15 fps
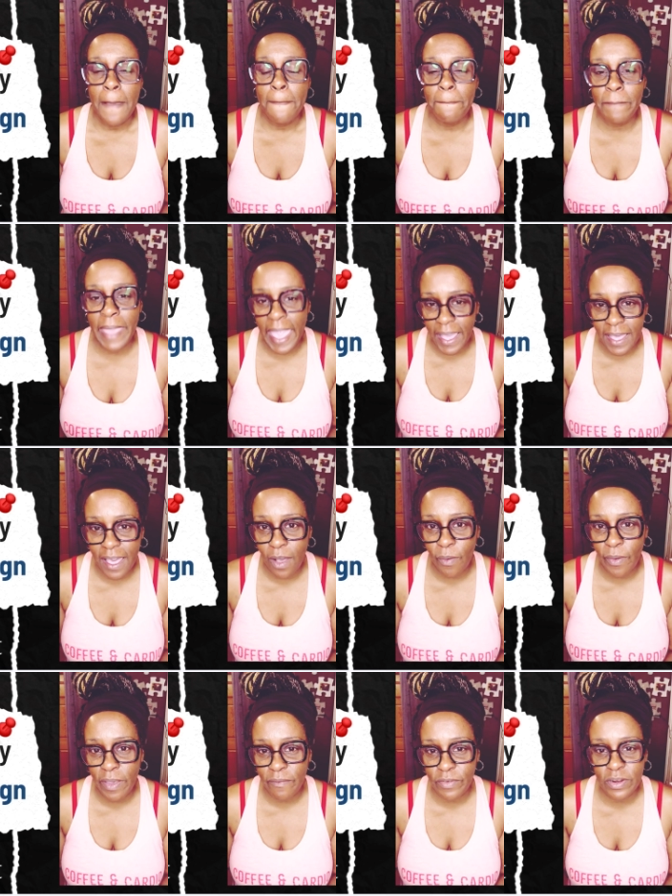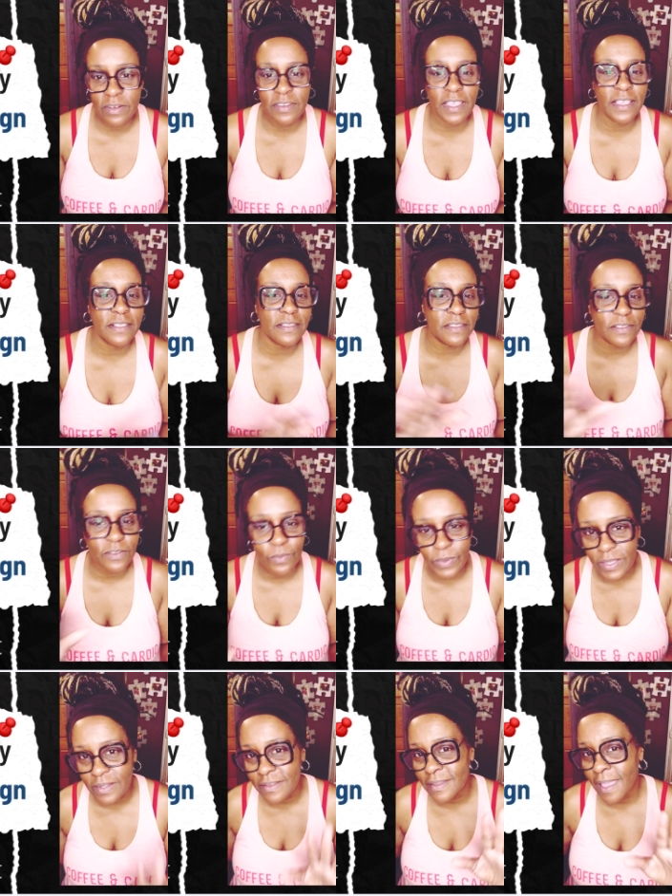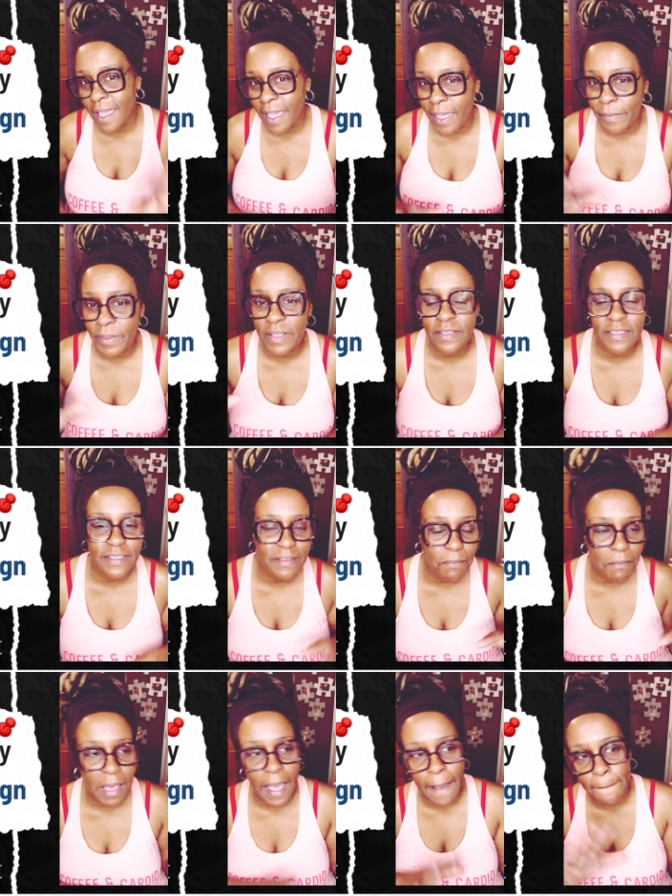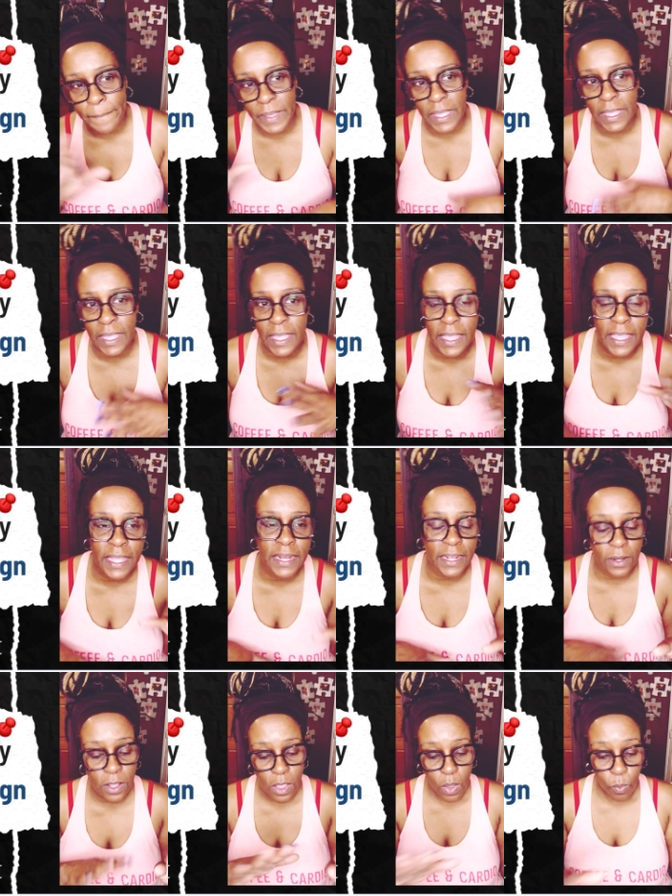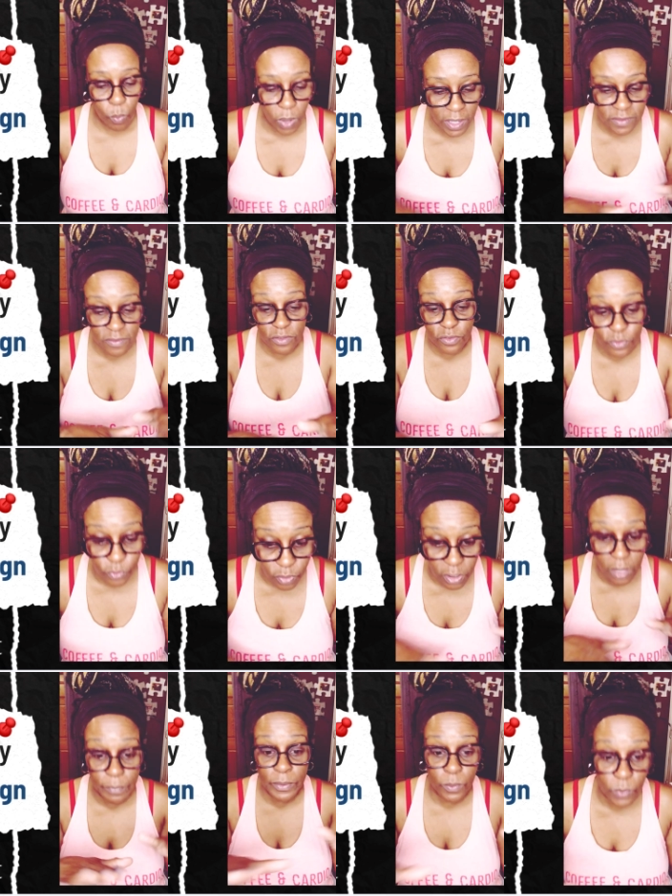Mac, however, takes his sweet time because he's mopping and wants to scrub in